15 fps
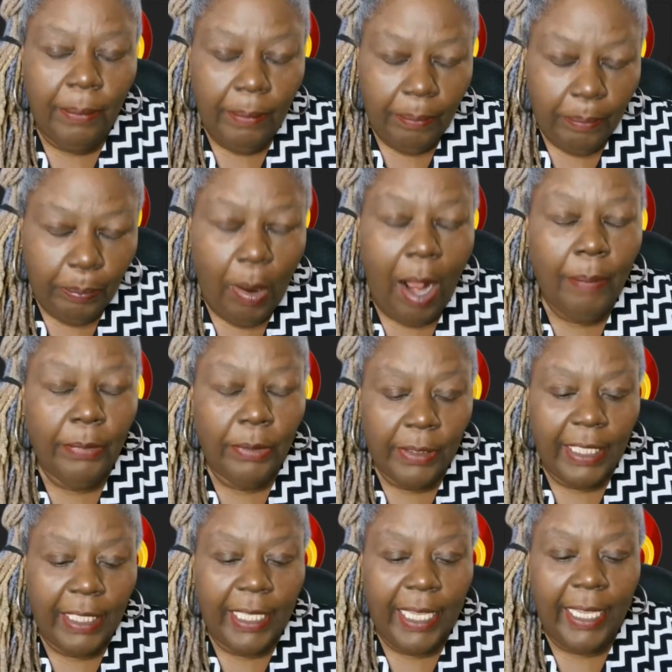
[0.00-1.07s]

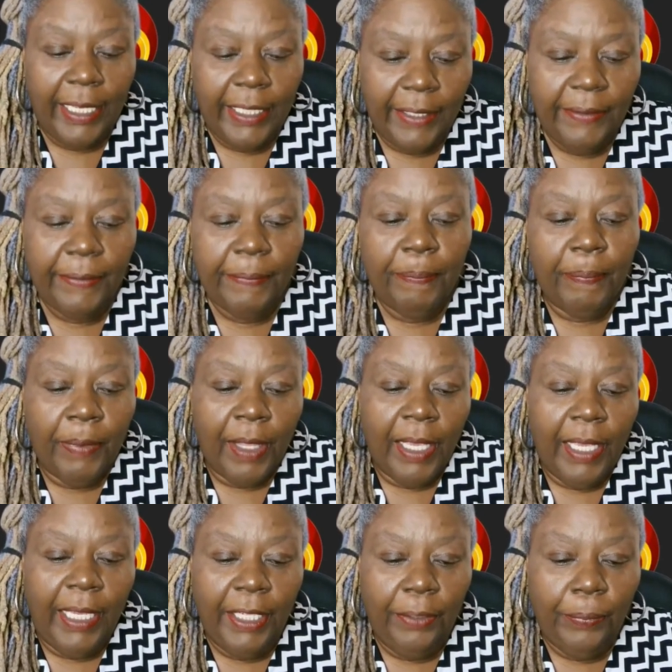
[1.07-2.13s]
promulgated any